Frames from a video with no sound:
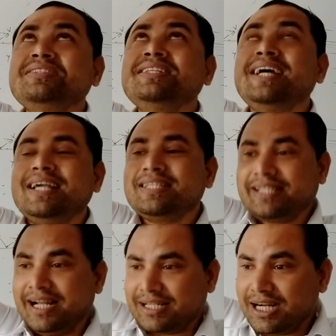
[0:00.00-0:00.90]
the
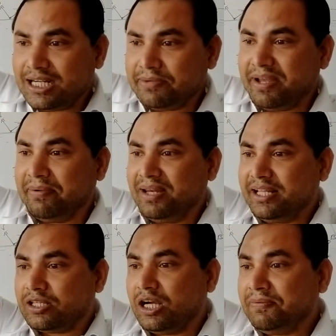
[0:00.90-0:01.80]
scattered
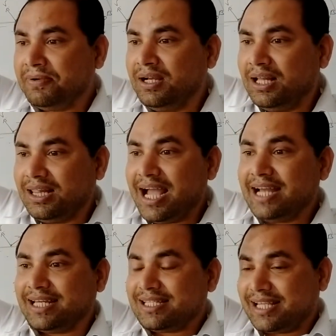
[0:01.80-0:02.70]
wavelength of
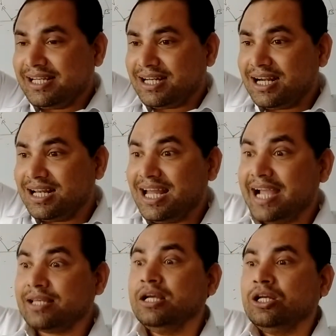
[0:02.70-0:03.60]
light,
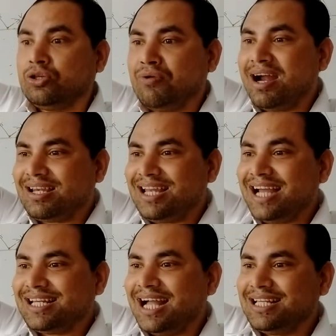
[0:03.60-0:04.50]
So what
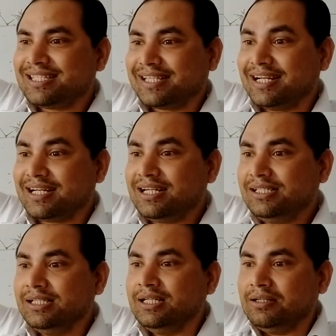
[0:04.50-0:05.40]
light has scattered?
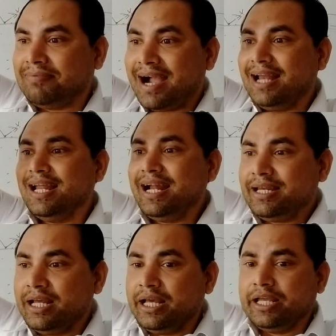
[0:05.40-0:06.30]

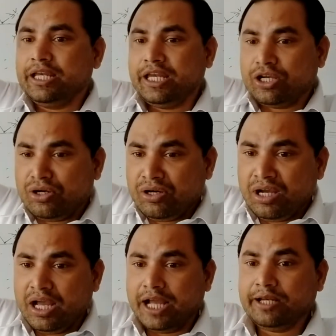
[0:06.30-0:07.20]
Violet, indigo
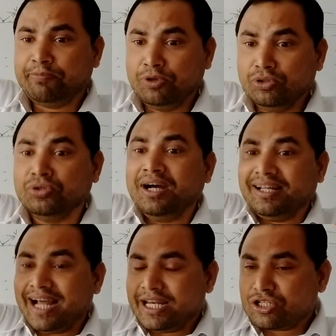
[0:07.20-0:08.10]
and blue.
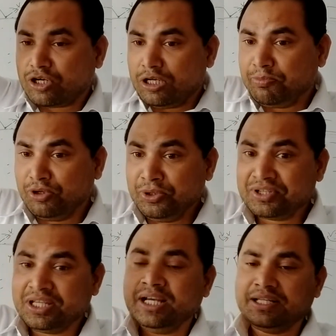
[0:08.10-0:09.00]
That is called
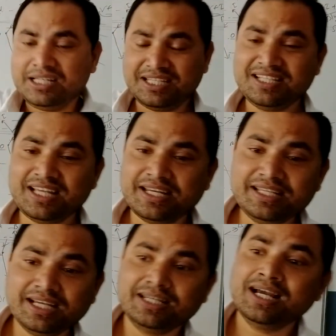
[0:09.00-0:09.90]
bluish. This is the
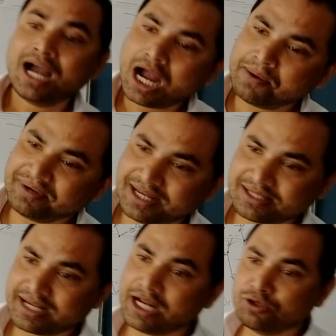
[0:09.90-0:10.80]
reason our
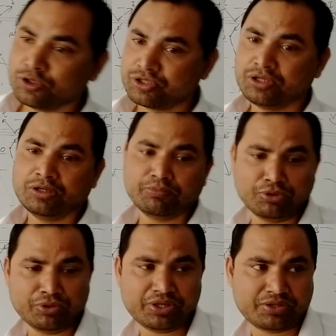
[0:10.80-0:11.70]
sky looks
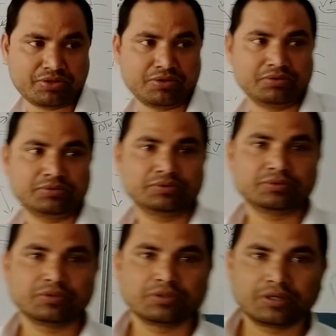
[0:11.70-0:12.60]
bluish.
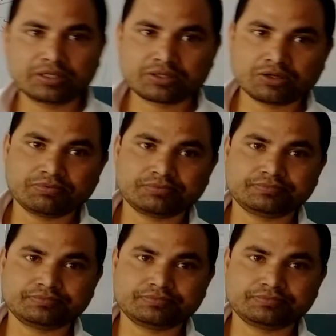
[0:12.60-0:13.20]
Stop.